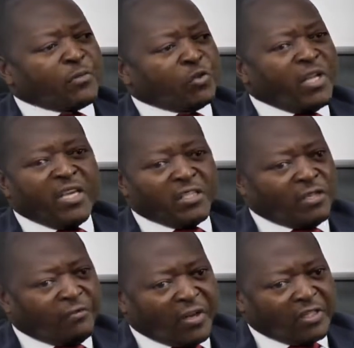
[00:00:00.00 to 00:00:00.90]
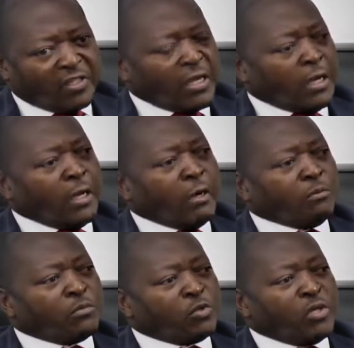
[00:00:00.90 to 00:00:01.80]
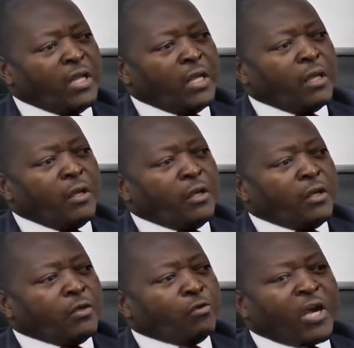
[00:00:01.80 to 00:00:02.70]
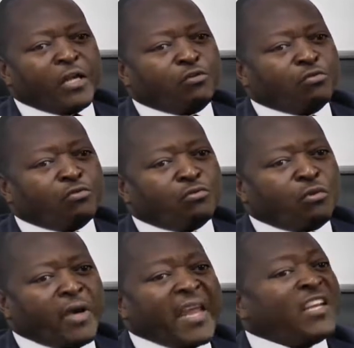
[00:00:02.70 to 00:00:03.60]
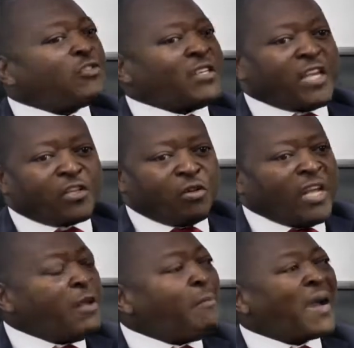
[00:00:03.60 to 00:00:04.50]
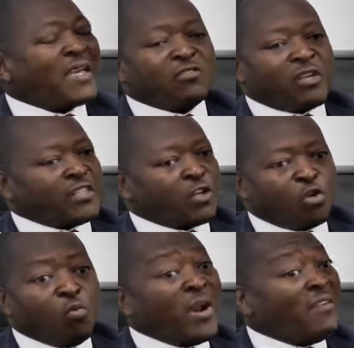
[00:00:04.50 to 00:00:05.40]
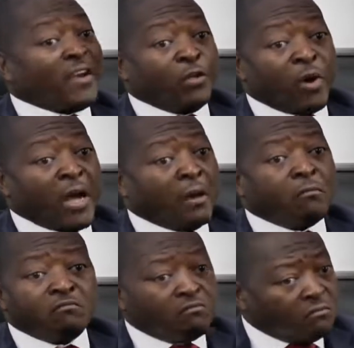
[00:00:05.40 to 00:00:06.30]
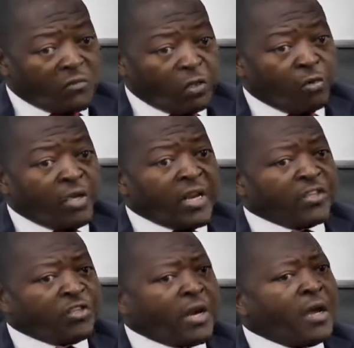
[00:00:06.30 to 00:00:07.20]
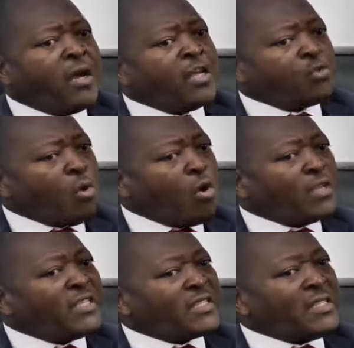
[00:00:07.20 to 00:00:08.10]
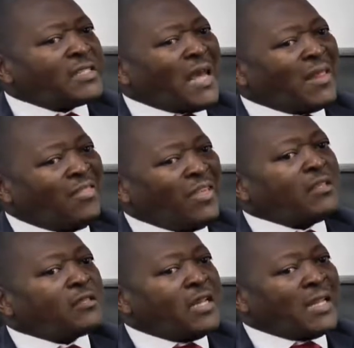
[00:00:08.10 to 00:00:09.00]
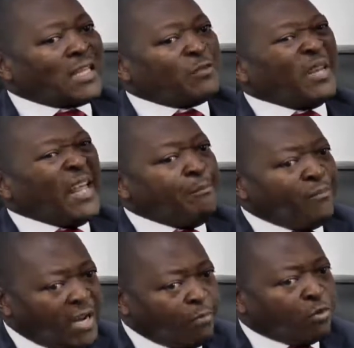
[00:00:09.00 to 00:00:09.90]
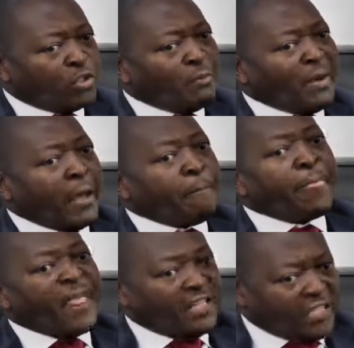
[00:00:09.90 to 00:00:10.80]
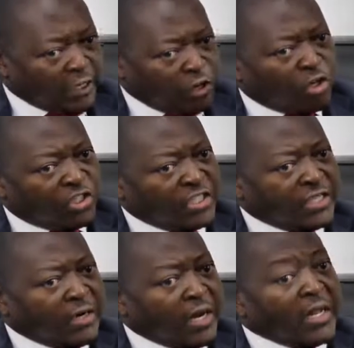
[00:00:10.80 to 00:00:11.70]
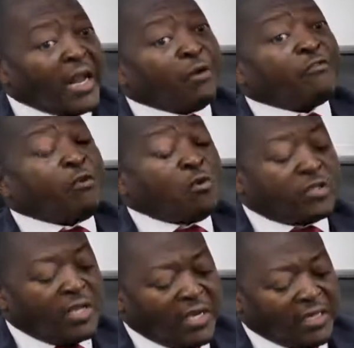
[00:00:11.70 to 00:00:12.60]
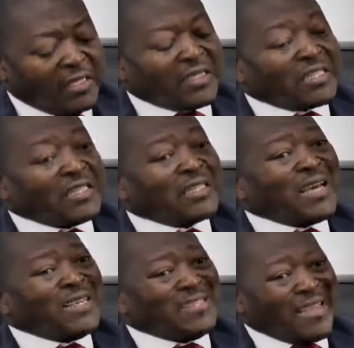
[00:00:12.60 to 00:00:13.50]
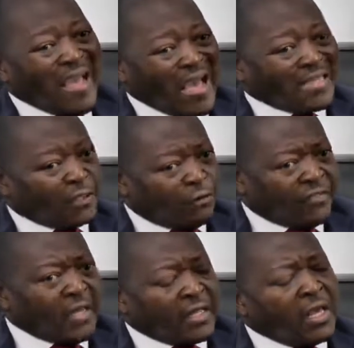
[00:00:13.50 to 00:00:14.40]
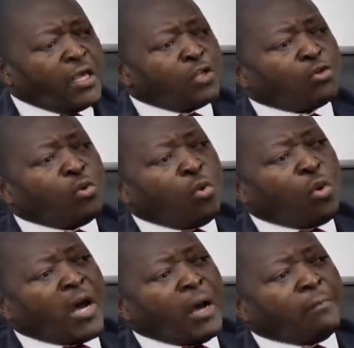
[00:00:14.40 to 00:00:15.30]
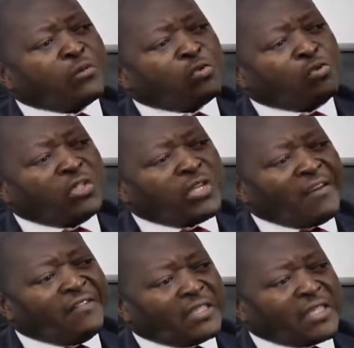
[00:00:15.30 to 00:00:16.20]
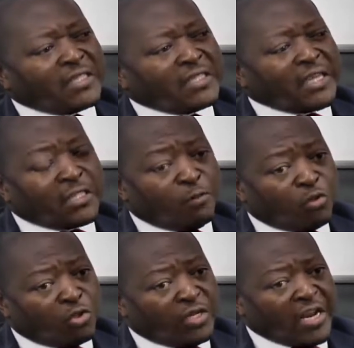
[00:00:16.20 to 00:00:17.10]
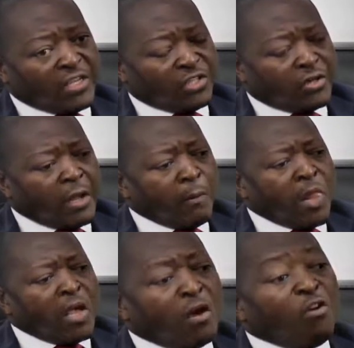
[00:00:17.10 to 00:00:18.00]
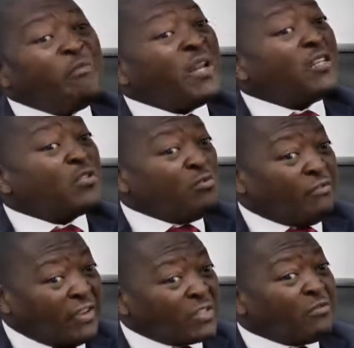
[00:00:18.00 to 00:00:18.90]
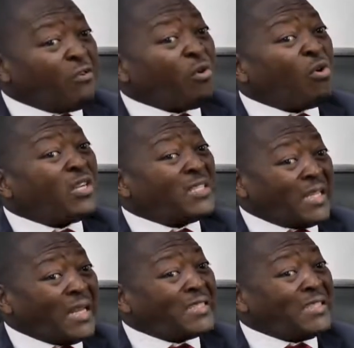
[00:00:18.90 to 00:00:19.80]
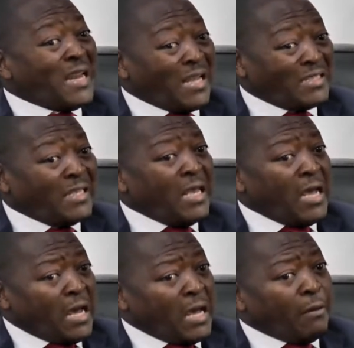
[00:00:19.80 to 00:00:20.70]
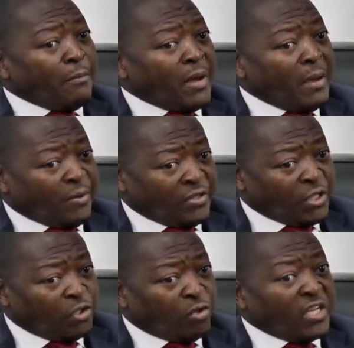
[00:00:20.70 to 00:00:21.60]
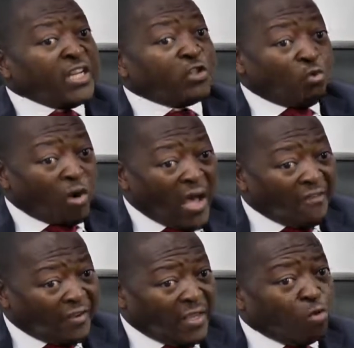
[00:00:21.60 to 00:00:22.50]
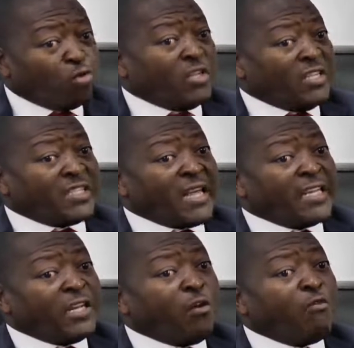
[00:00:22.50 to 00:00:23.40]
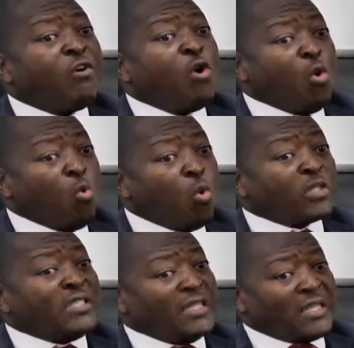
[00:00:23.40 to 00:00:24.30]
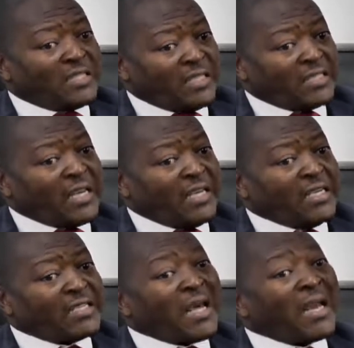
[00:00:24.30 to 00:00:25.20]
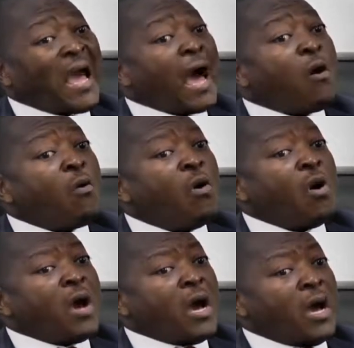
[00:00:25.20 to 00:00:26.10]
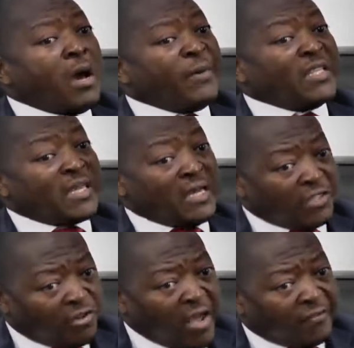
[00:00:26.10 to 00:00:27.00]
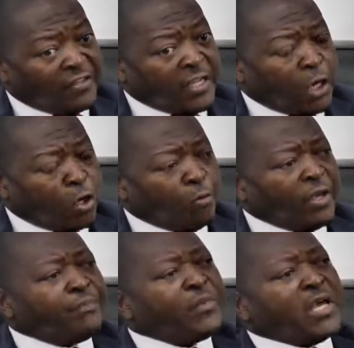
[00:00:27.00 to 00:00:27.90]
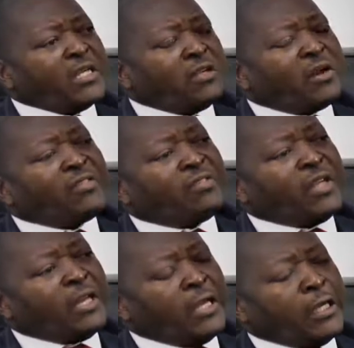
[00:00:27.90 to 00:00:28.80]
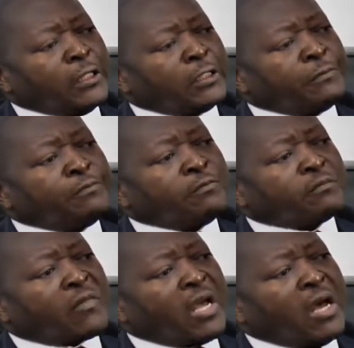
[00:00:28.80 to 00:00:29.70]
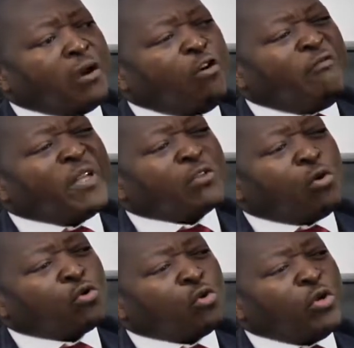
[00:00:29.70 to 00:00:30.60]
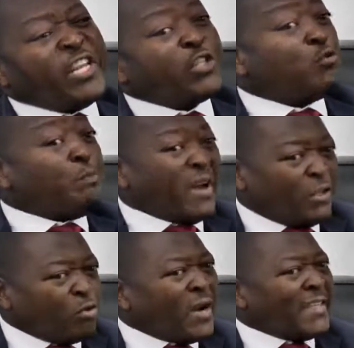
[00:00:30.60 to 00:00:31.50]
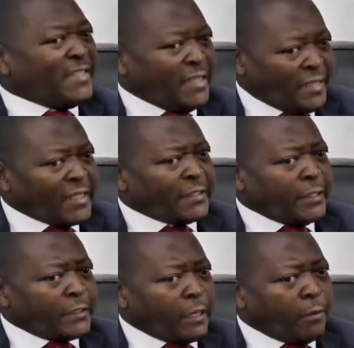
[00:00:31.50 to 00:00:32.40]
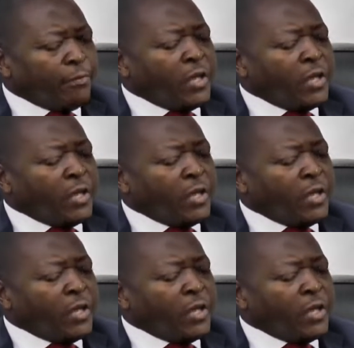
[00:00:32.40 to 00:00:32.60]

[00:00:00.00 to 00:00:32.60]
Today is different. Today, you can do any transaction, any banking transaction, wherever you are, in Nigeria. So all these things are things that has been enabled by technology generally, and of course, data center is the heart of that. So to drive data center explosion in Nigeria, government need to first of all understand that appreciation. They need to have a good understanding of what data center is and how it can drive the economy. The other thing is government also need to patronize the data center.